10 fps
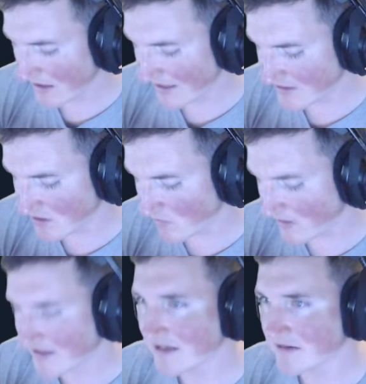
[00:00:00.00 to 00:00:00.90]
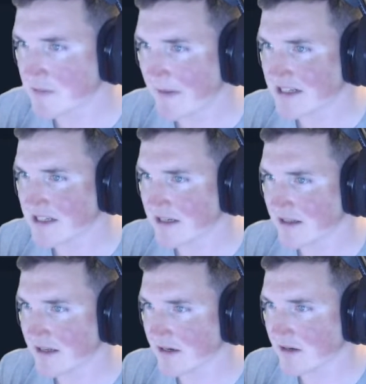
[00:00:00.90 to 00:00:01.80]
I don't want spaces in
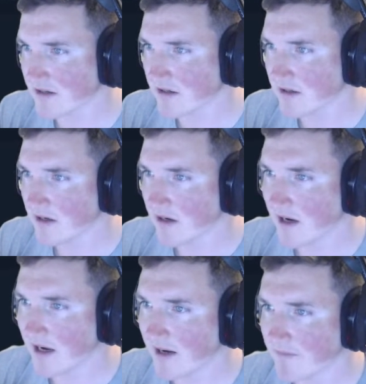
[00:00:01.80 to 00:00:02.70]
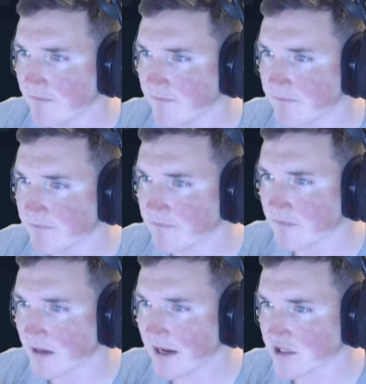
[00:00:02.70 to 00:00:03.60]
there. Um,
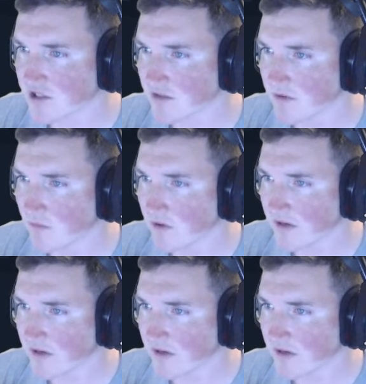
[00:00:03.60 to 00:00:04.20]
actually, we will